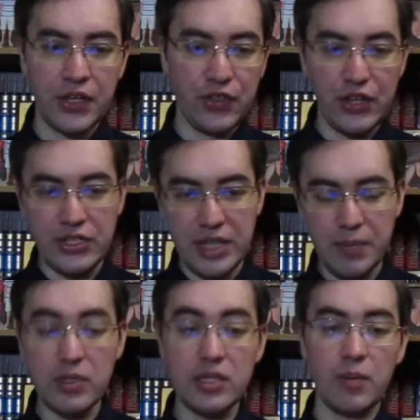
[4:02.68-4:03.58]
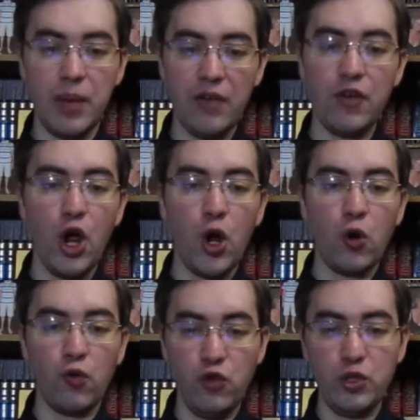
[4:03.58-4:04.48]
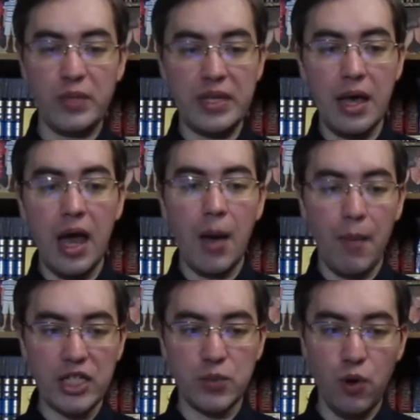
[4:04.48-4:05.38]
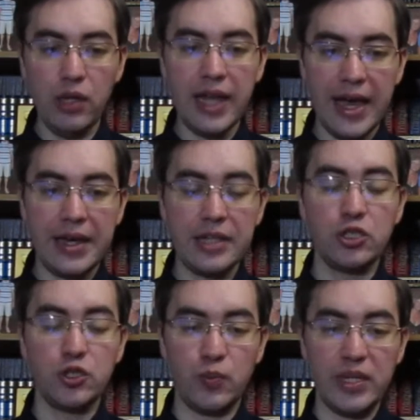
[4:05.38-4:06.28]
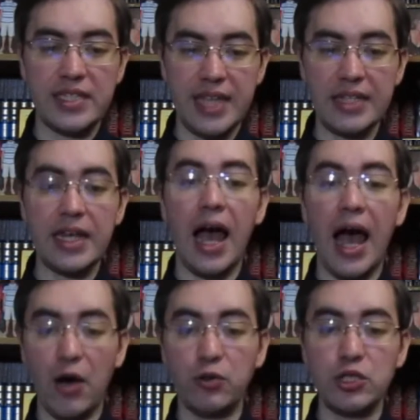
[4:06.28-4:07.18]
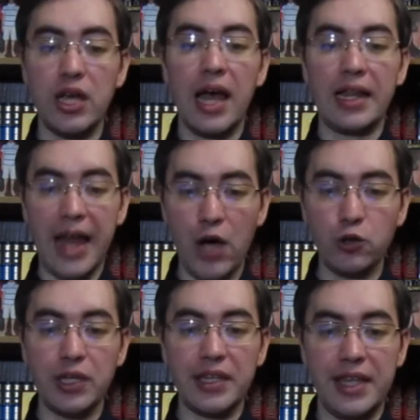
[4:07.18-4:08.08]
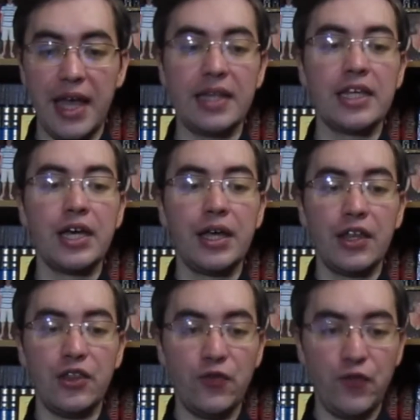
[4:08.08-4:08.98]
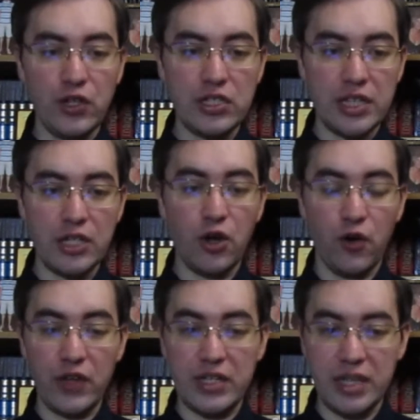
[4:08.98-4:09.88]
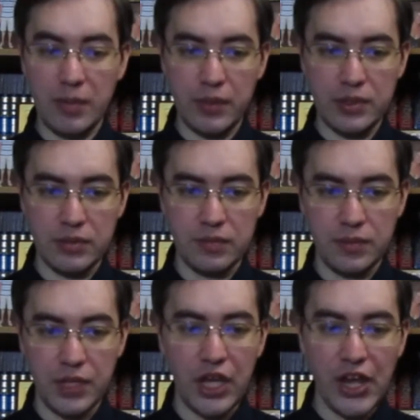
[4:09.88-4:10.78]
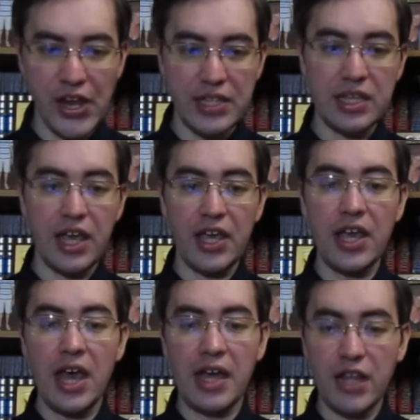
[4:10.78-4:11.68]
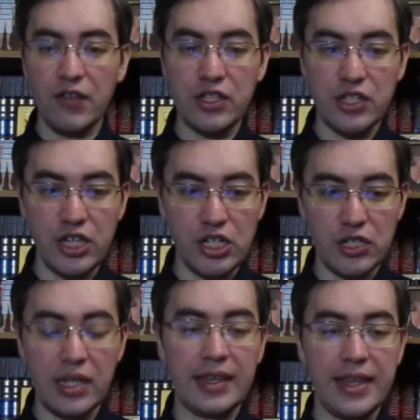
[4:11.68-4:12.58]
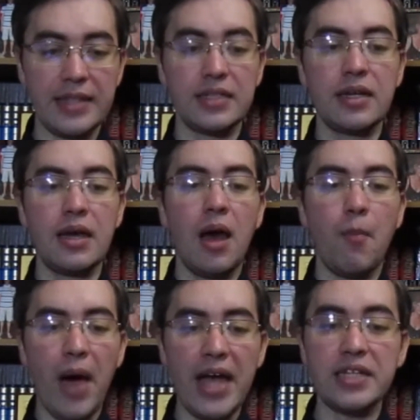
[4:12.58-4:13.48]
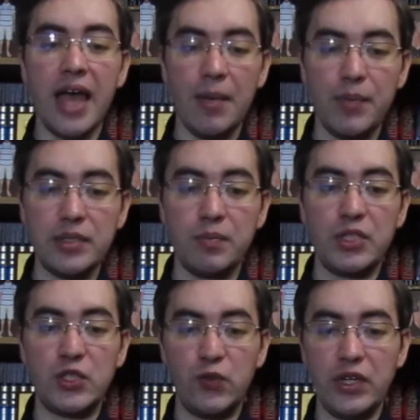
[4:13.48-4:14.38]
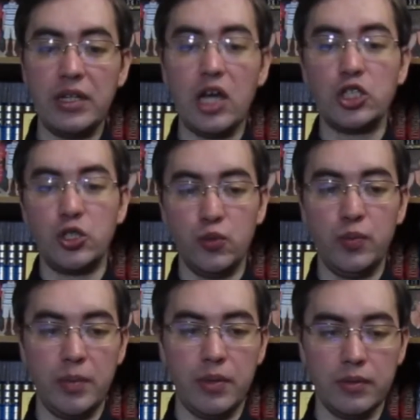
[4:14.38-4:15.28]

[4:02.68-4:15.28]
examples above would be much more likely to be said out loud than the first set of examples. Here's a conversation that might happen between two people.